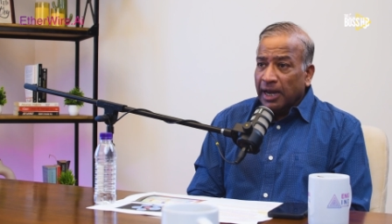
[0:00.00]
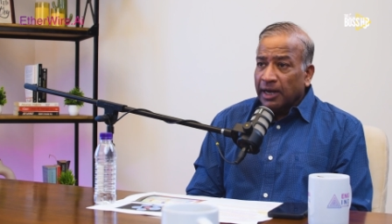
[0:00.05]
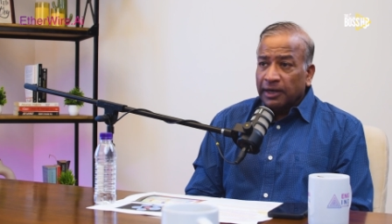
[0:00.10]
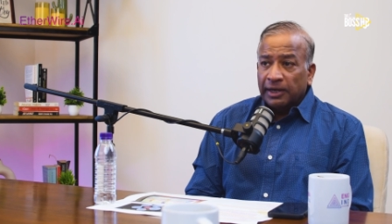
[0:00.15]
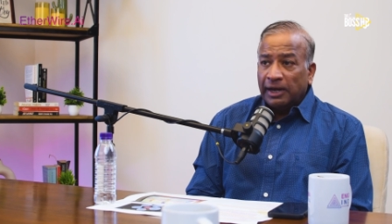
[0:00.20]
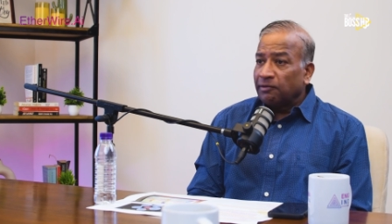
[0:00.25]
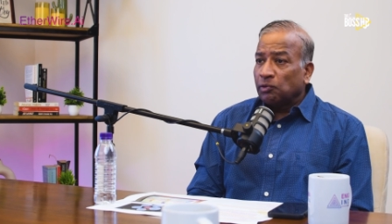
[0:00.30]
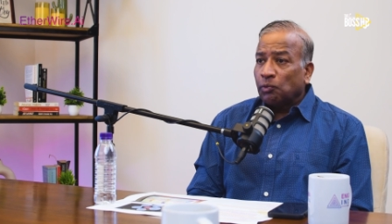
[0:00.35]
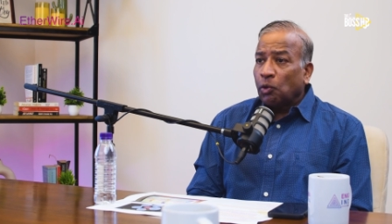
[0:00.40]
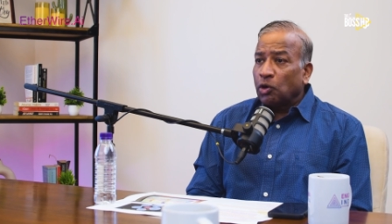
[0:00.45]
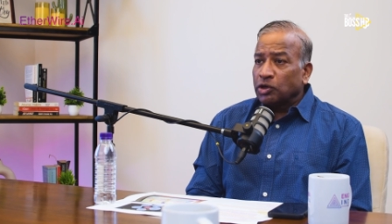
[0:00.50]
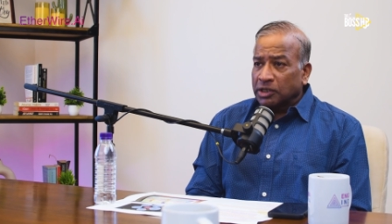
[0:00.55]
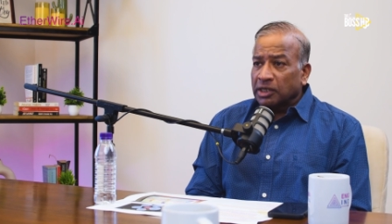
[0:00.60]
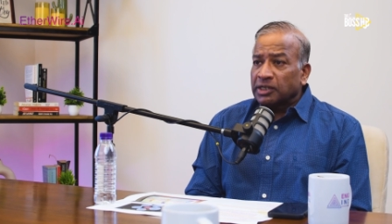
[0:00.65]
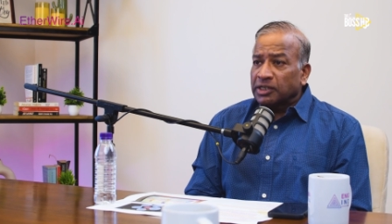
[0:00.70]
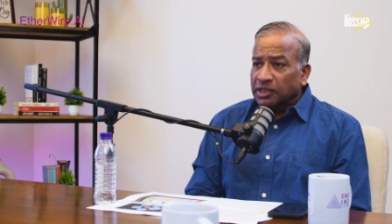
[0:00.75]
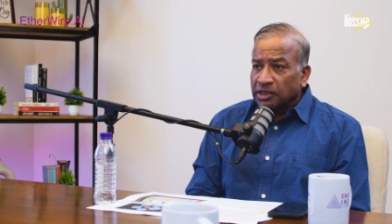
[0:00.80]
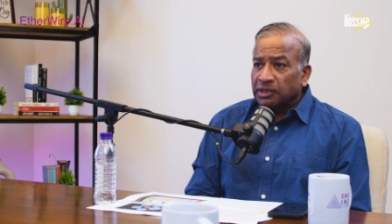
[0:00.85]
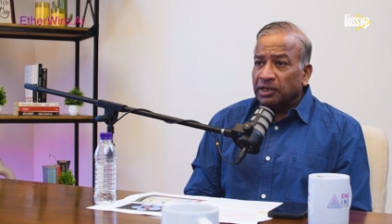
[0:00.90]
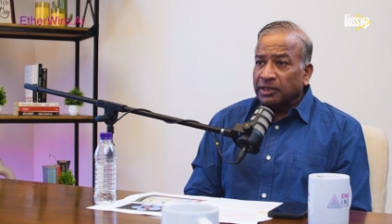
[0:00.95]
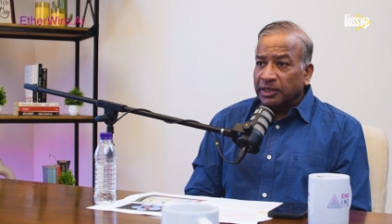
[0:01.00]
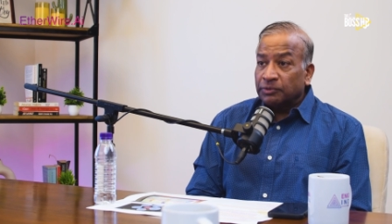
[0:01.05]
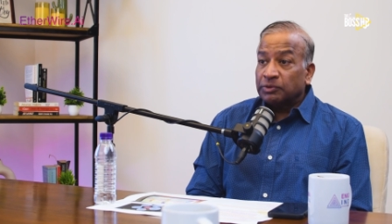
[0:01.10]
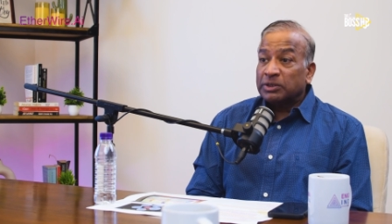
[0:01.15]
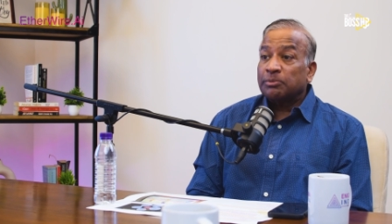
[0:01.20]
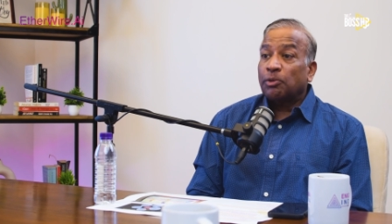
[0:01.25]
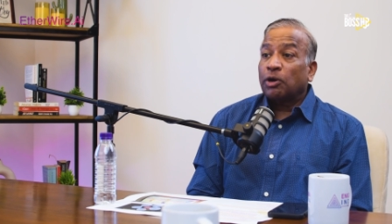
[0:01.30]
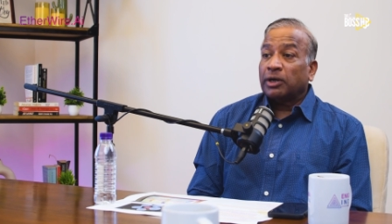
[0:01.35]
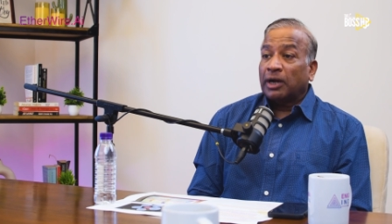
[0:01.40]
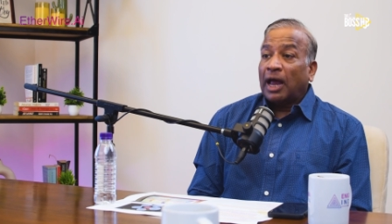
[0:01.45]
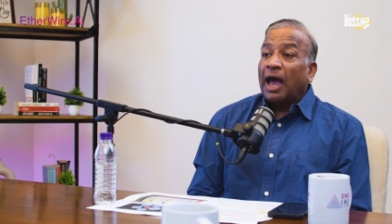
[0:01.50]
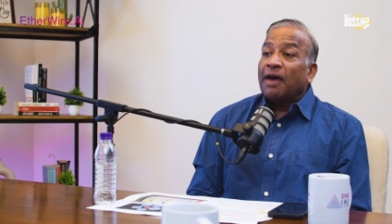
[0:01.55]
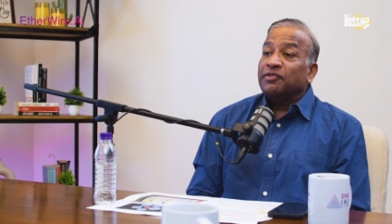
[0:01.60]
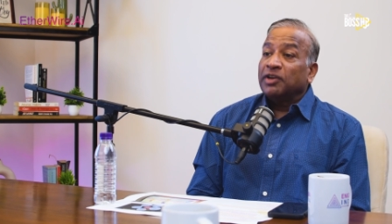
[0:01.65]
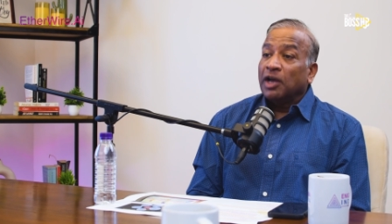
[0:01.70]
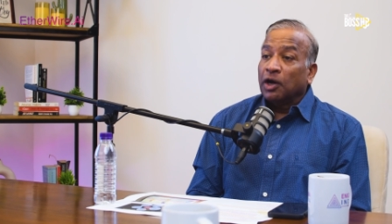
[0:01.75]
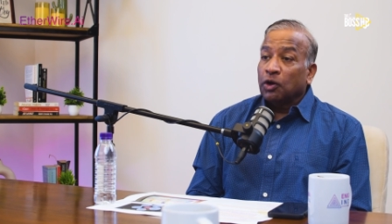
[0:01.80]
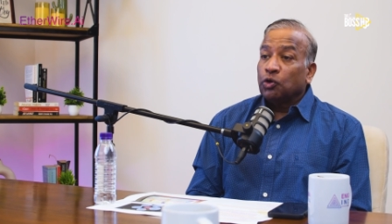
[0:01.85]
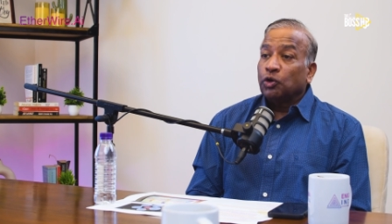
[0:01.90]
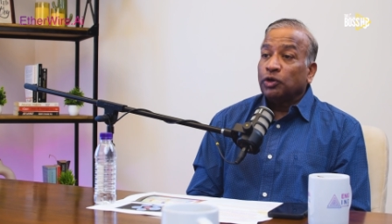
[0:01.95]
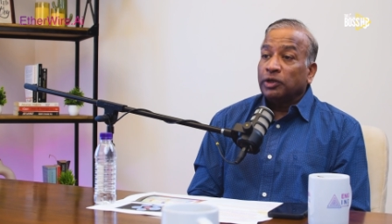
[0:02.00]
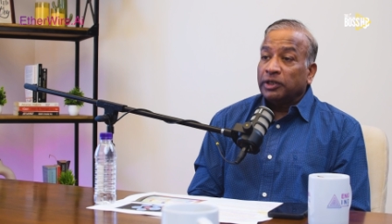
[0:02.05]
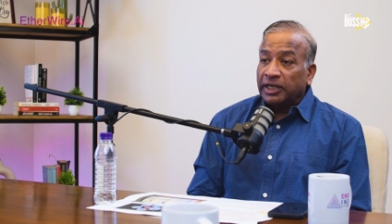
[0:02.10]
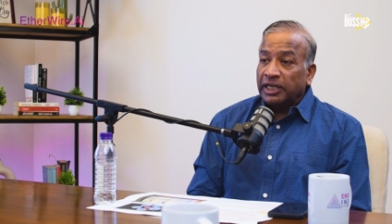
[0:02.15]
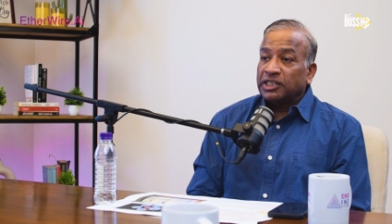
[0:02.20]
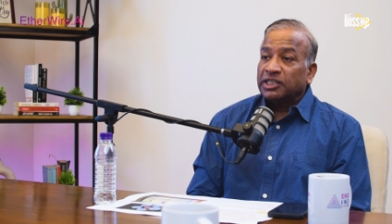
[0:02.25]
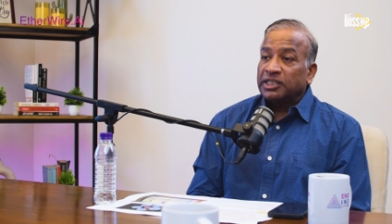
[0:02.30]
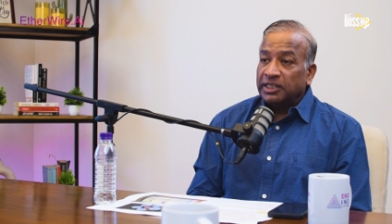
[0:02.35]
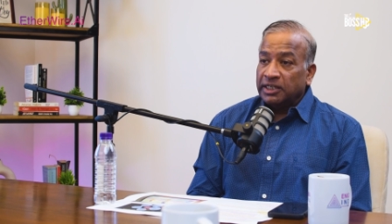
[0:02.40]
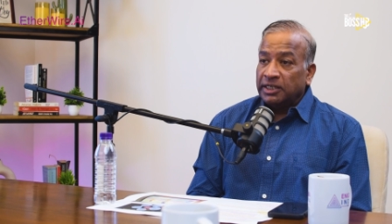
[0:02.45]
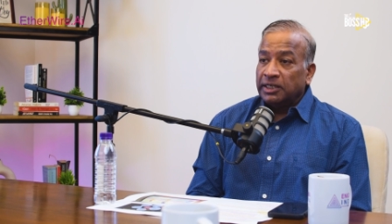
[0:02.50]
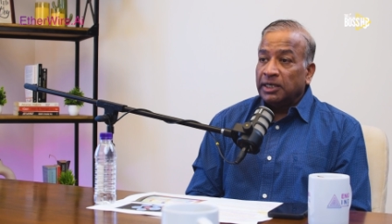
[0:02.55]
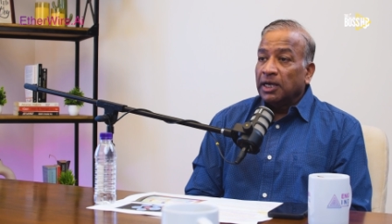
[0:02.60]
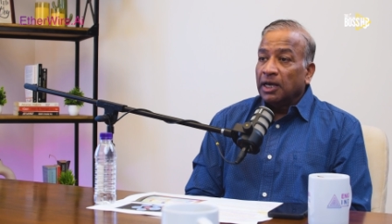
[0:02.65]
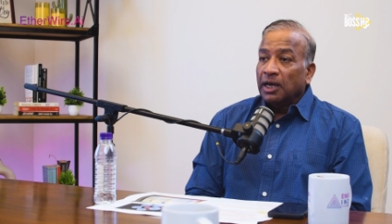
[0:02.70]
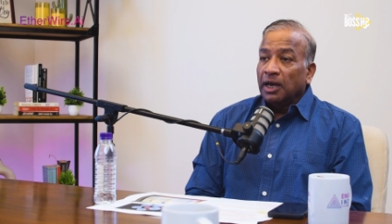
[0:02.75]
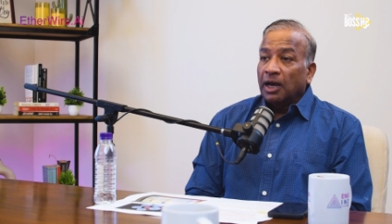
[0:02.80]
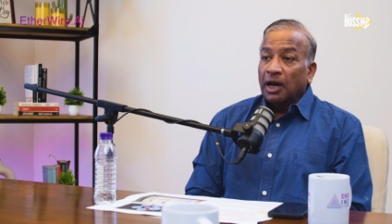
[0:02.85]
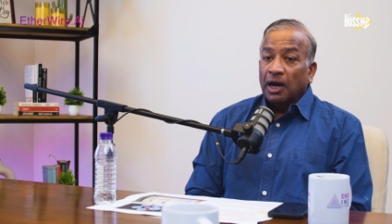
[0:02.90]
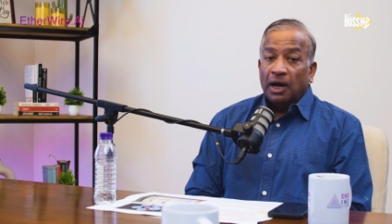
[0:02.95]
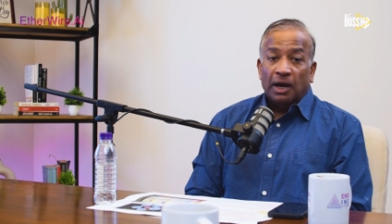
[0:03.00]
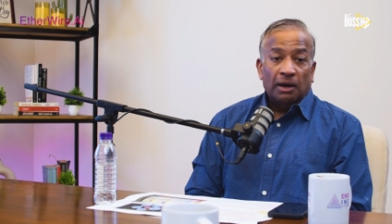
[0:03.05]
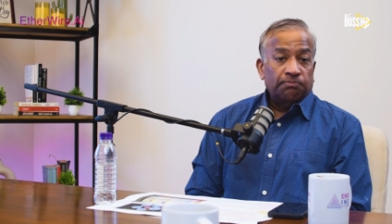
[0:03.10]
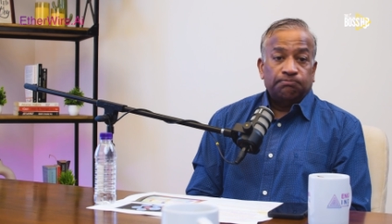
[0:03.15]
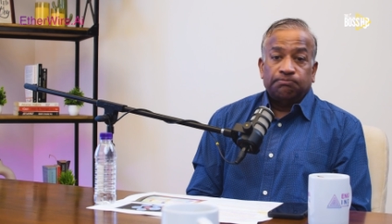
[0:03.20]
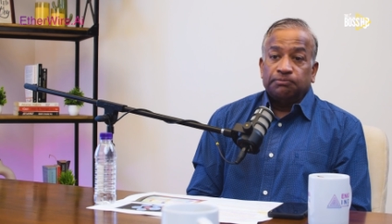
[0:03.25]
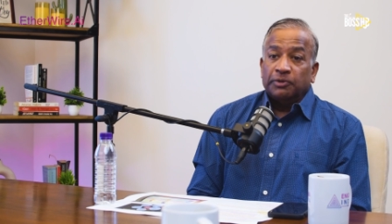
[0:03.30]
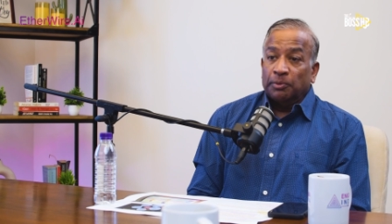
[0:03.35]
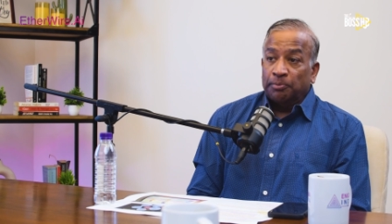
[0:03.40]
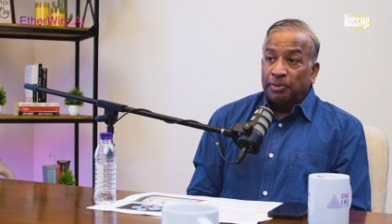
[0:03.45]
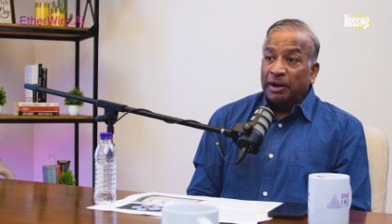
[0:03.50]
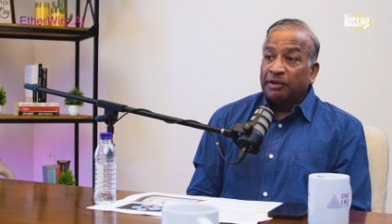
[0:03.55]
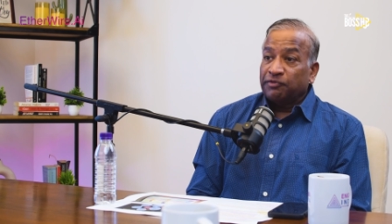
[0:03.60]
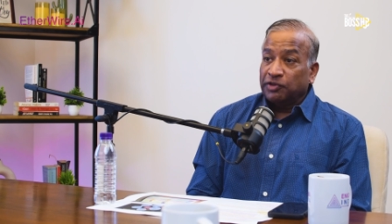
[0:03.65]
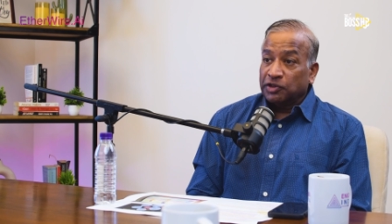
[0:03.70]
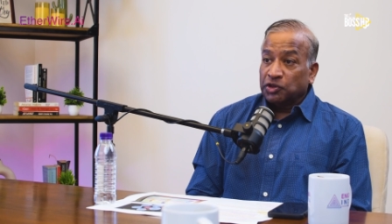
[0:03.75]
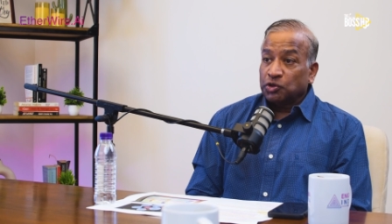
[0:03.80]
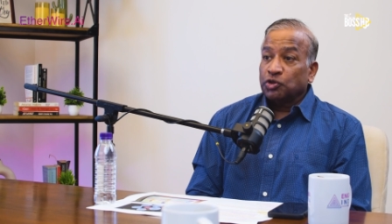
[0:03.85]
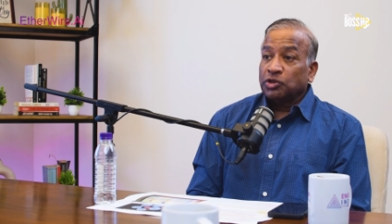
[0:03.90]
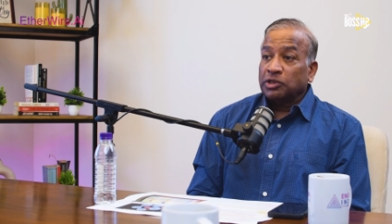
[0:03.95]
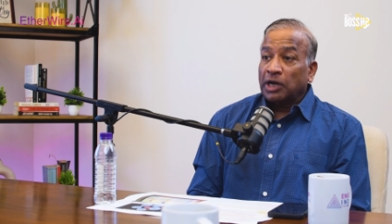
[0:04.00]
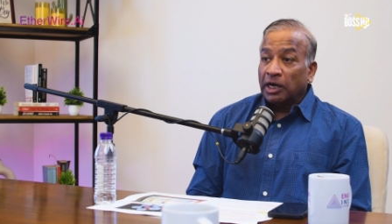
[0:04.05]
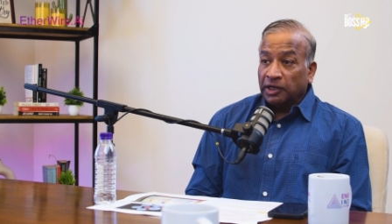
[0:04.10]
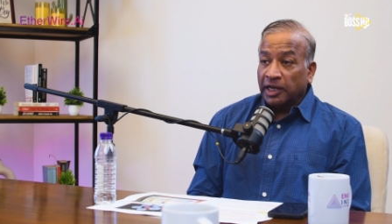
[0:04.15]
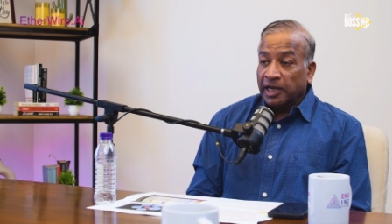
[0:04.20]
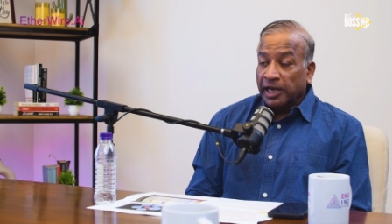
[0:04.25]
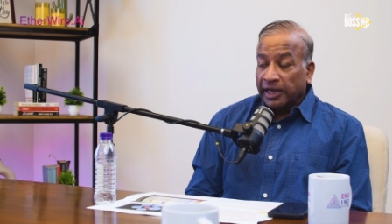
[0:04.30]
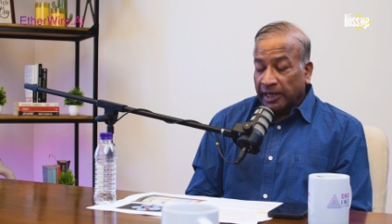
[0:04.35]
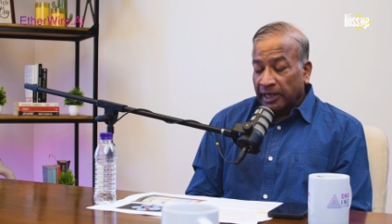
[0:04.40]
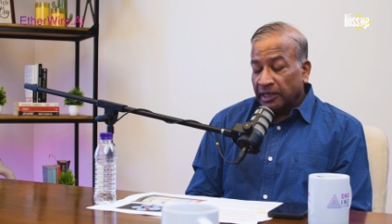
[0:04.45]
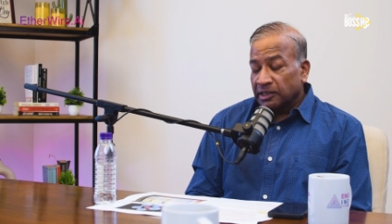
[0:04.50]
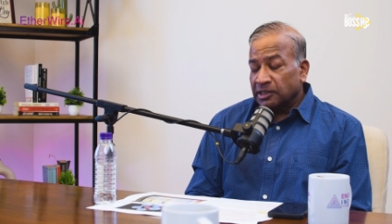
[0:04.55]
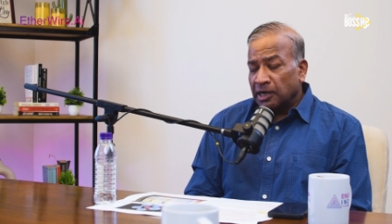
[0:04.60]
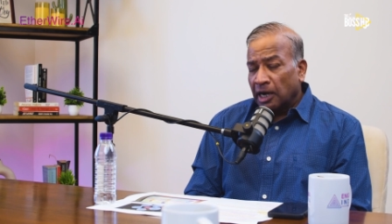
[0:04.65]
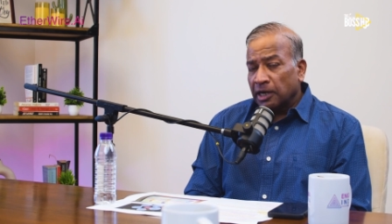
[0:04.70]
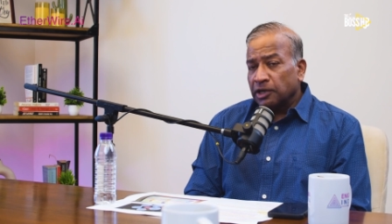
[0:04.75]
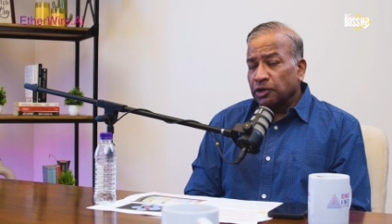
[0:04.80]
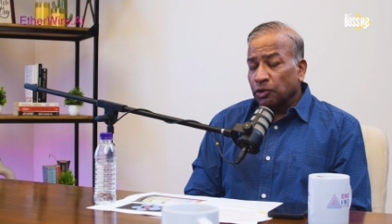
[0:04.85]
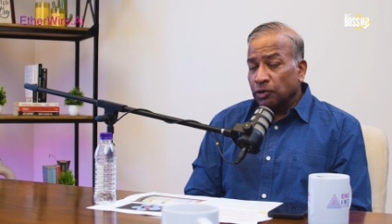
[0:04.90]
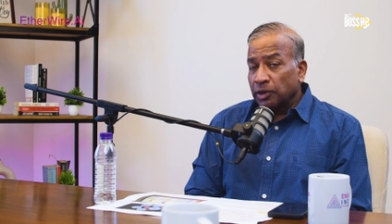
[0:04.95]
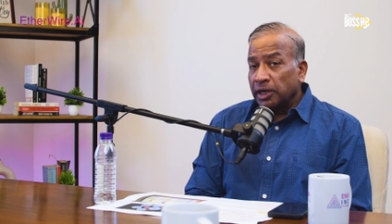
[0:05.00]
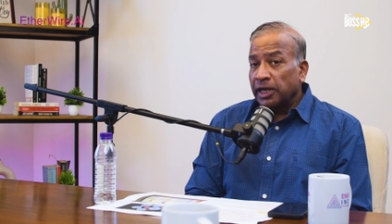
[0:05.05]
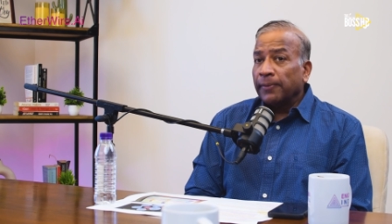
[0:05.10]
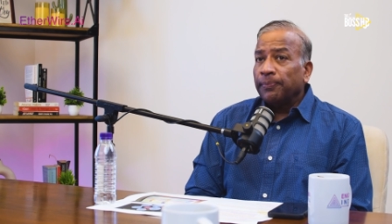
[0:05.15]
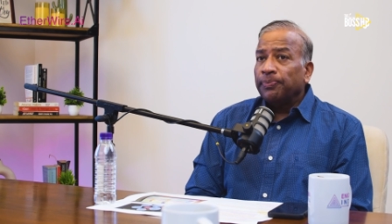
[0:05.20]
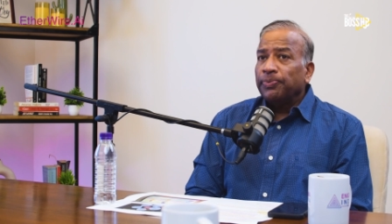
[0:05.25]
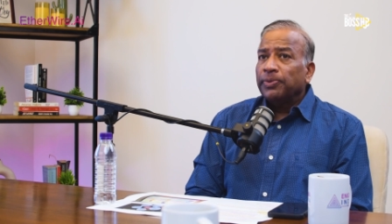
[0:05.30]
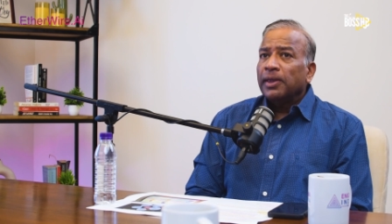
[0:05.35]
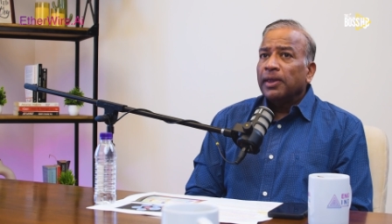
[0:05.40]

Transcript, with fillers: It never hmm. was a concern. It was about having a good, tasty, uh, you know, breakfast to start kickstart your day. Yeah.